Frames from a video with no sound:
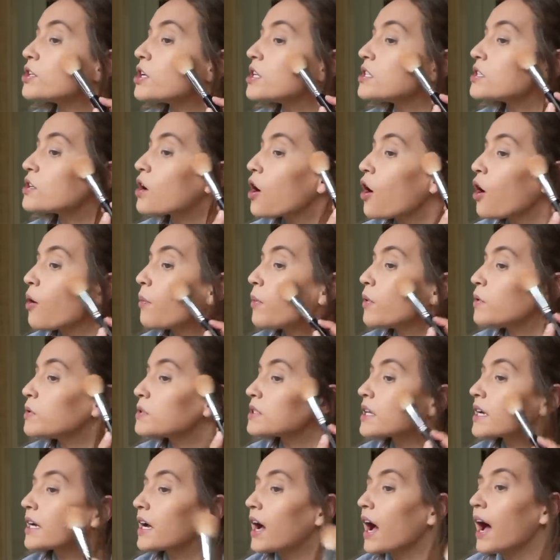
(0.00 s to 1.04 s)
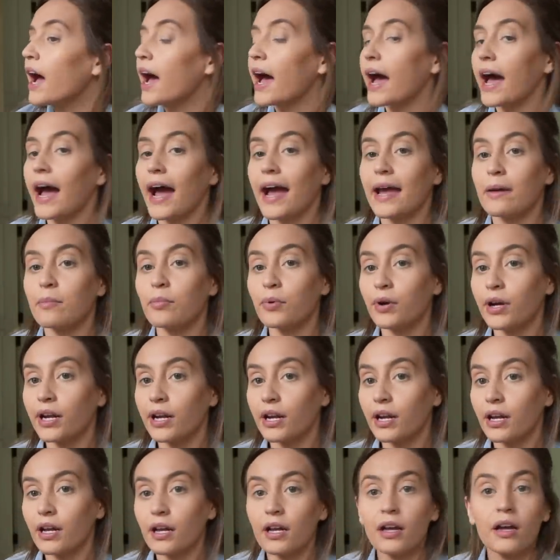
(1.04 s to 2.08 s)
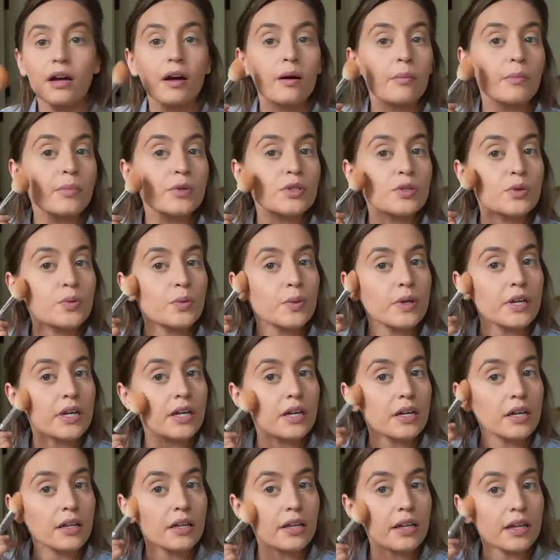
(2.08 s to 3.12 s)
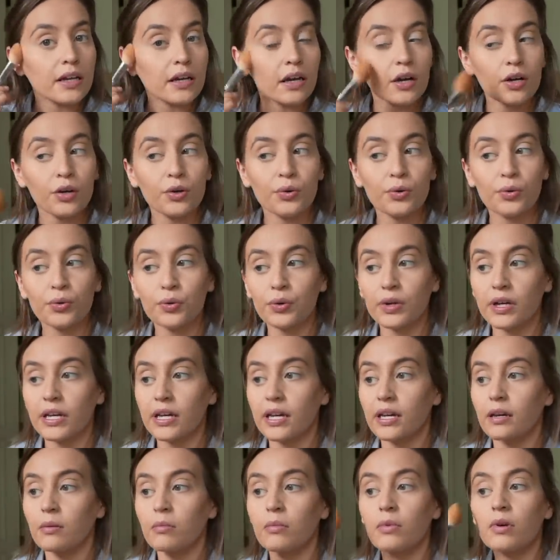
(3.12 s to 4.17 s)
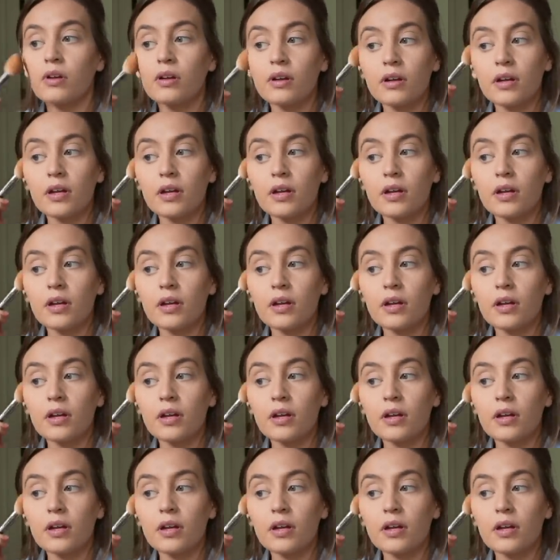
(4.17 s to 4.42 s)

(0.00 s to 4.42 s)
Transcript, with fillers: It's almost like a hybrid between like a cream